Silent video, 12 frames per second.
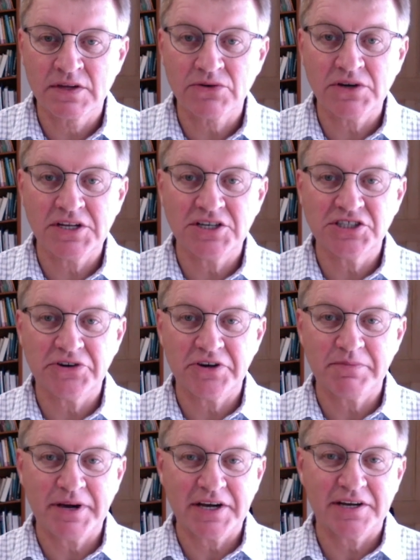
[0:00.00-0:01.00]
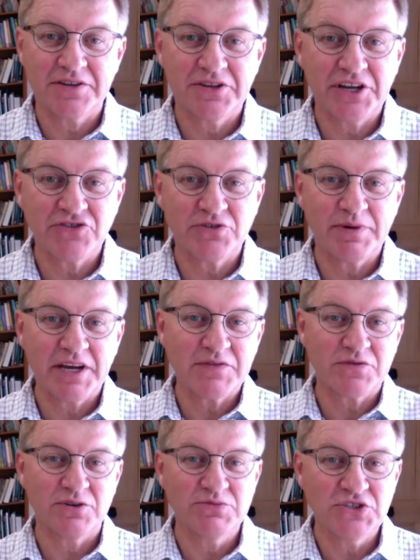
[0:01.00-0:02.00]
Greetings, Eric Packer, the naturopath
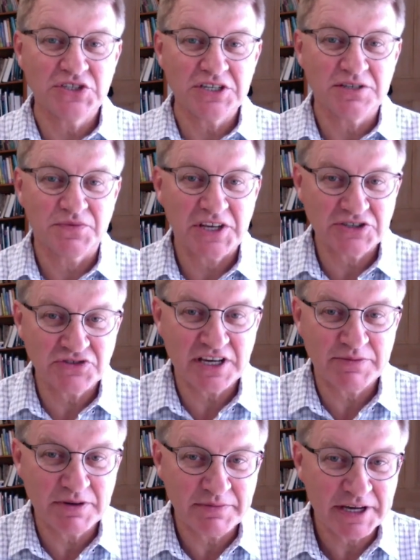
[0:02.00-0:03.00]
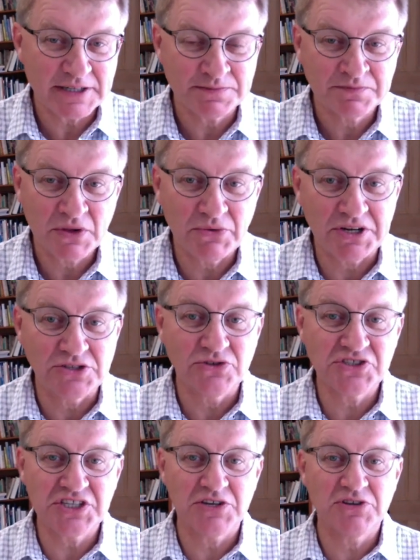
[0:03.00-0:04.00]
from New Zealand. Thanks for coming back. We're going to do a
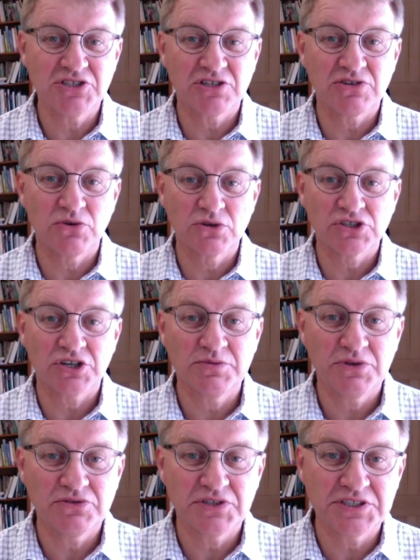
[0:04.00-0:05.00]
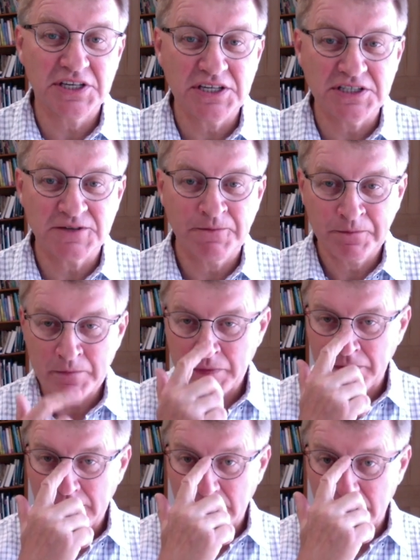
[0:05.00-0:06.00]
series on autoimmune disease.
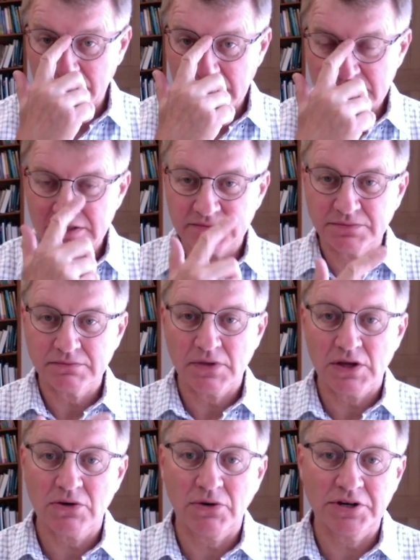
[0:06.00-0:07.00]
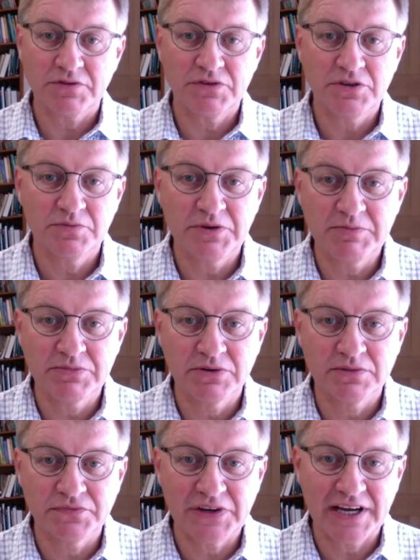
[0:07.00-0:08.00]
I've had quite a few
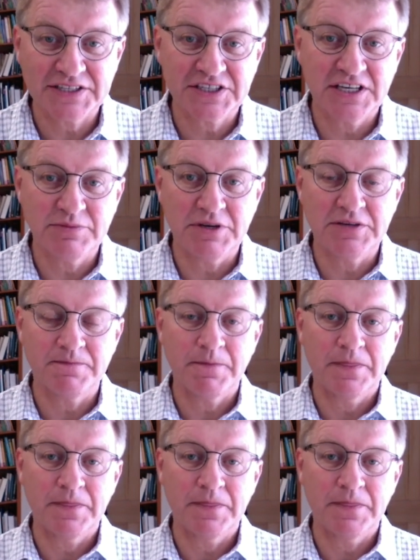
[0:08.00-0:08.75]
people asking me,